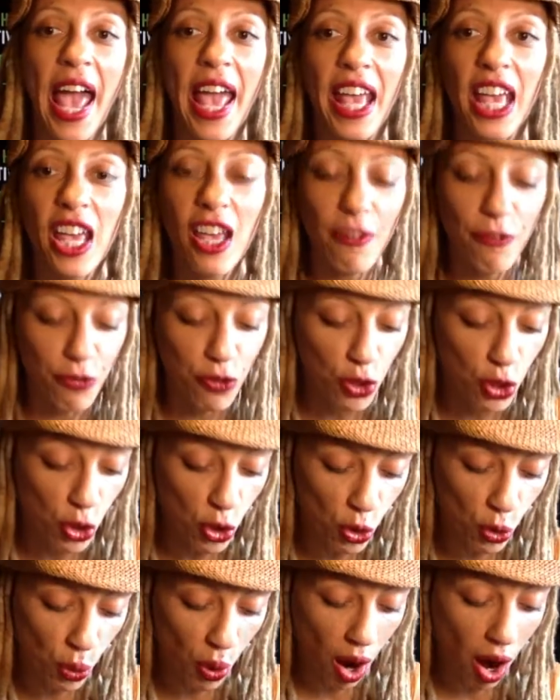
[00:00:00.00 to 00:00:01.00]
If
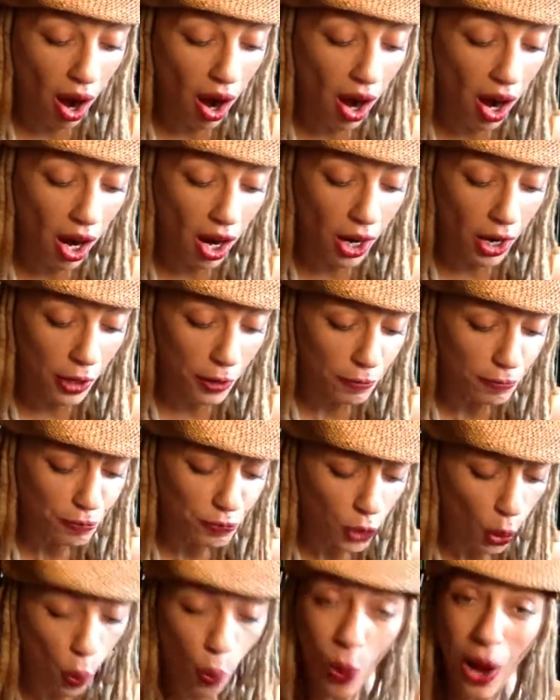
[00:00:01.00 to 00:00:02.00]
you are
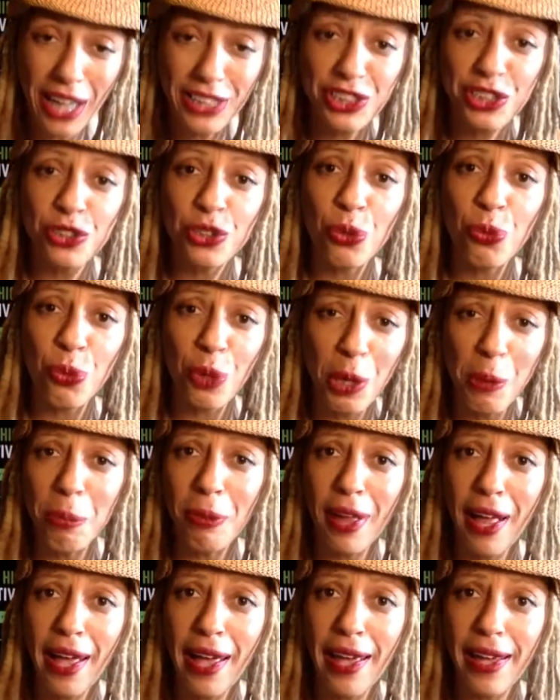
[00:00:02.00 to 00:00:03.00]
watching the
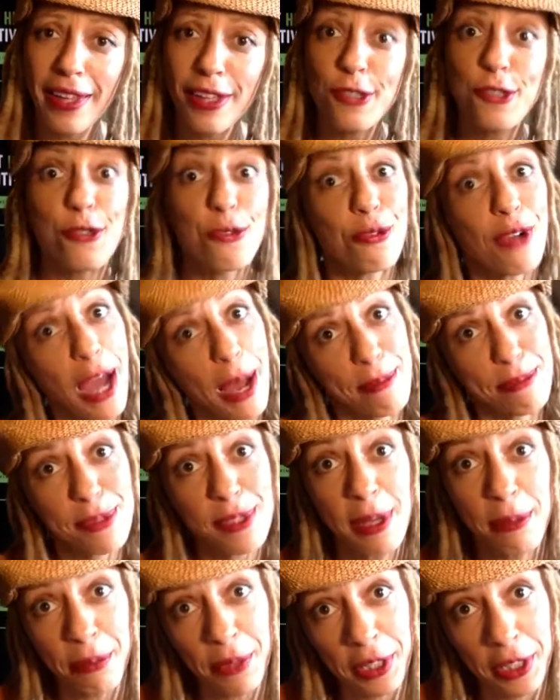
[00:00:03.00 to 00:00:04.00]
replay, drop
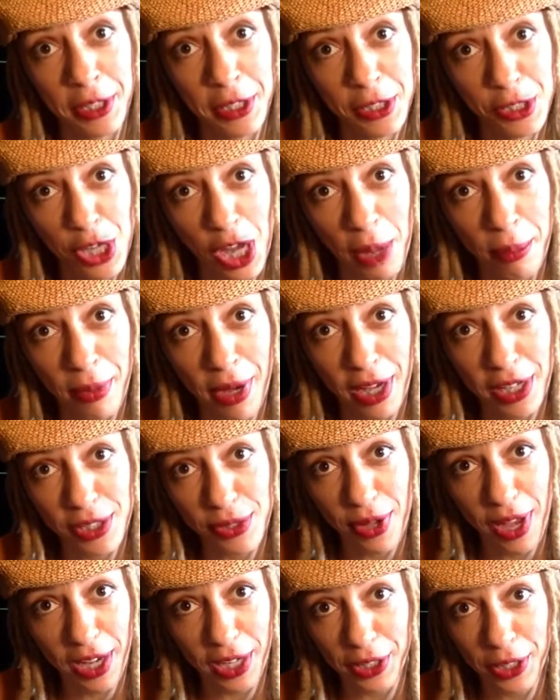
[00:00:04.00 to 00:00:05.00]
something in the chat box so
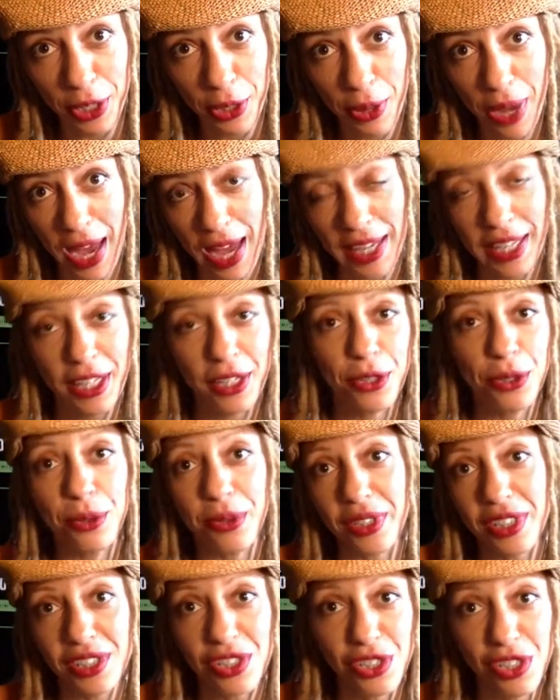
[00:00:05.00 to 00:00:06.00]
I can know I didn't do
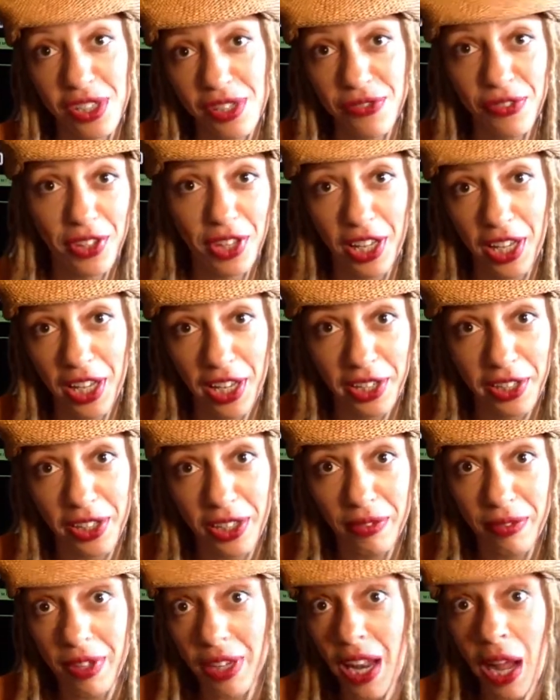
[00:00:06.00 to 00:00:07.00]
this just for the heck
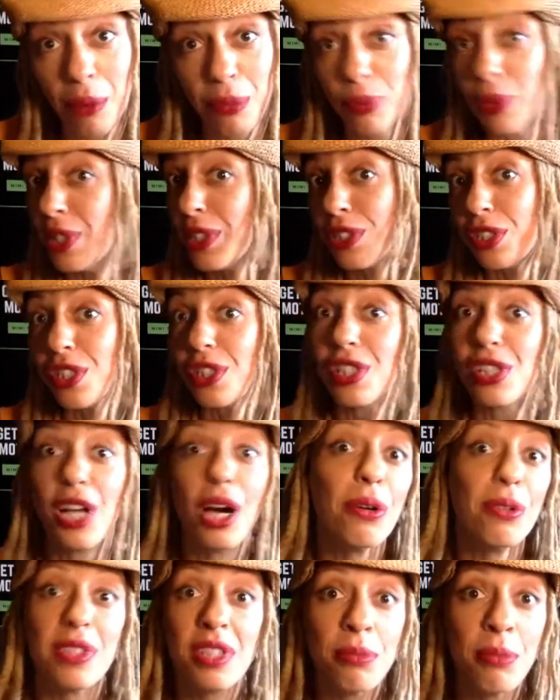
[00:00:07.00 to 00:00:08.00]
of it and I wasn't just
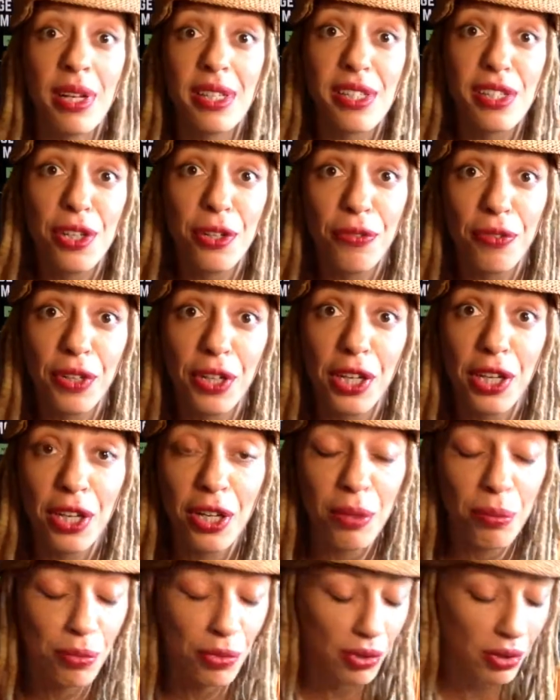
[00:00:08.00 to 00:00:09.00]
talking to myself in the
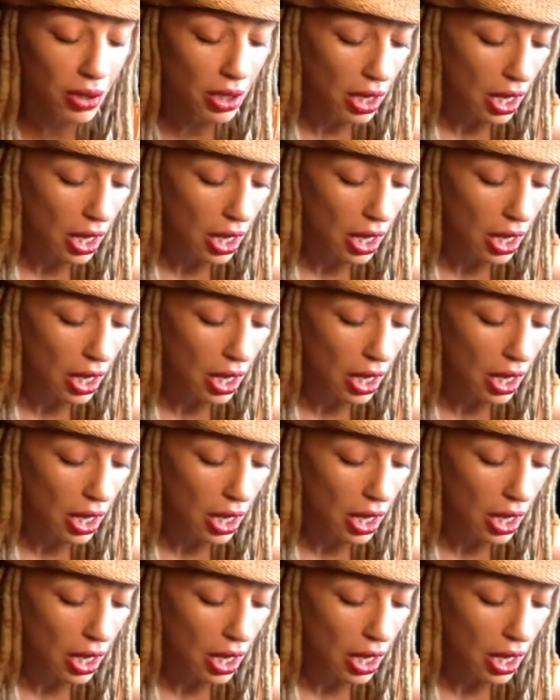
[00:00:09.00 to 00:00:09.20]
camera.